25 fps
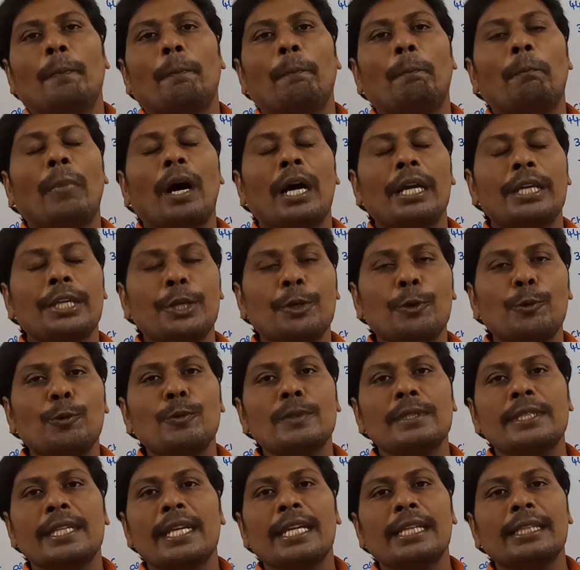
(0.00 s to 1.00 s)
By
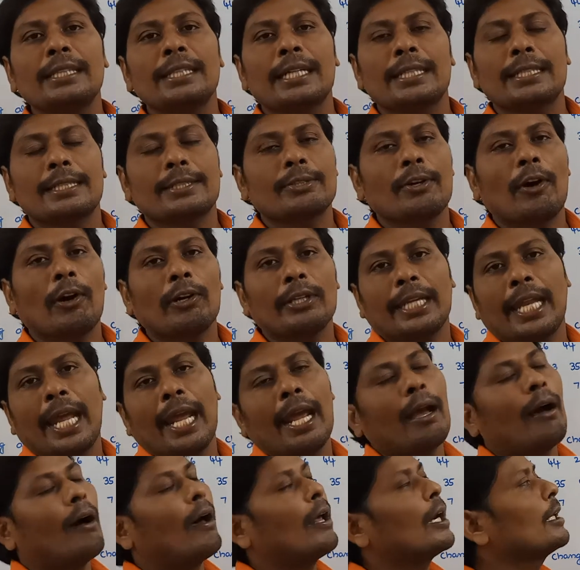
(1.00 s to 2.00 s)
using that
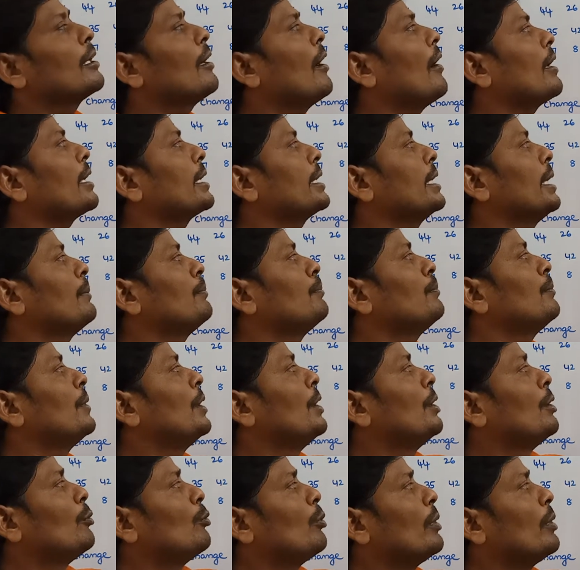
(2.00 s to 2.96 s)
sorting algorithm,